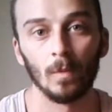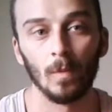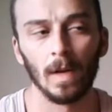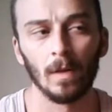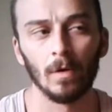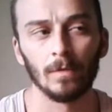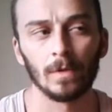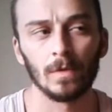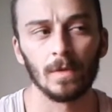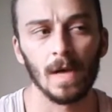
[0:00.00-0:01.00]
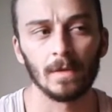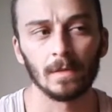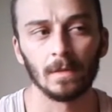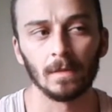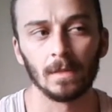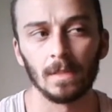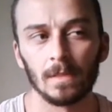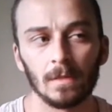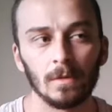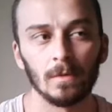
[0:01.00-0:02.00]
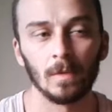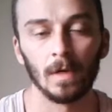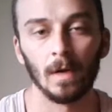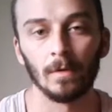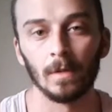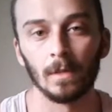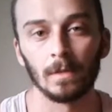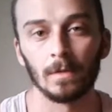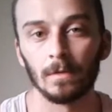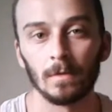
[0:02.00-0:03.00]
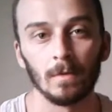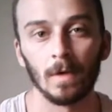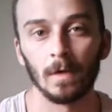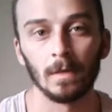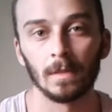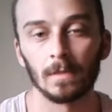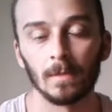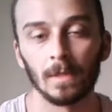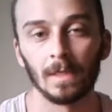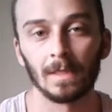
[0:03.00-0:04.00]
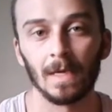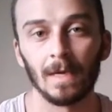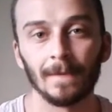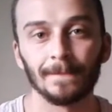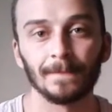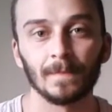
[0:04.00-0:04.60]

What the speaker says: Well over 2,000, at least to 100, to 200, something like that.